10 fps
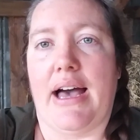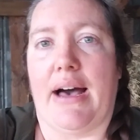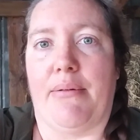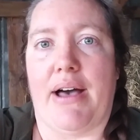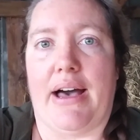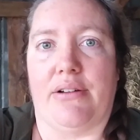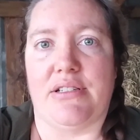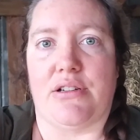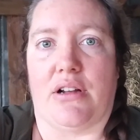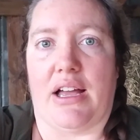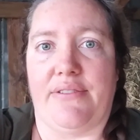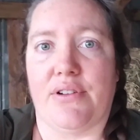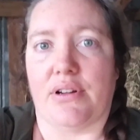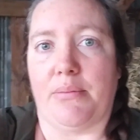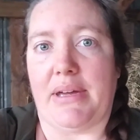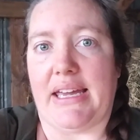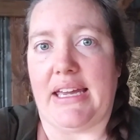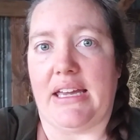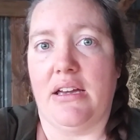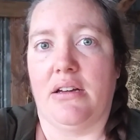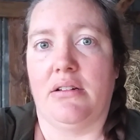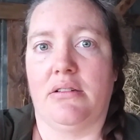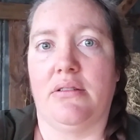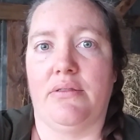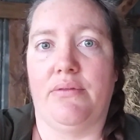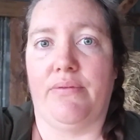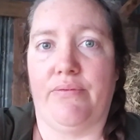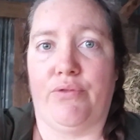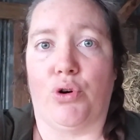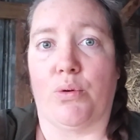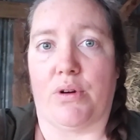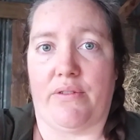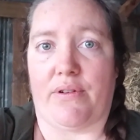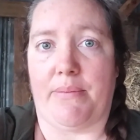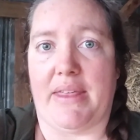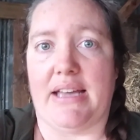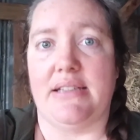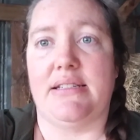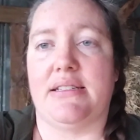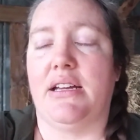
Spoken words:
How is their life going to be forward from this?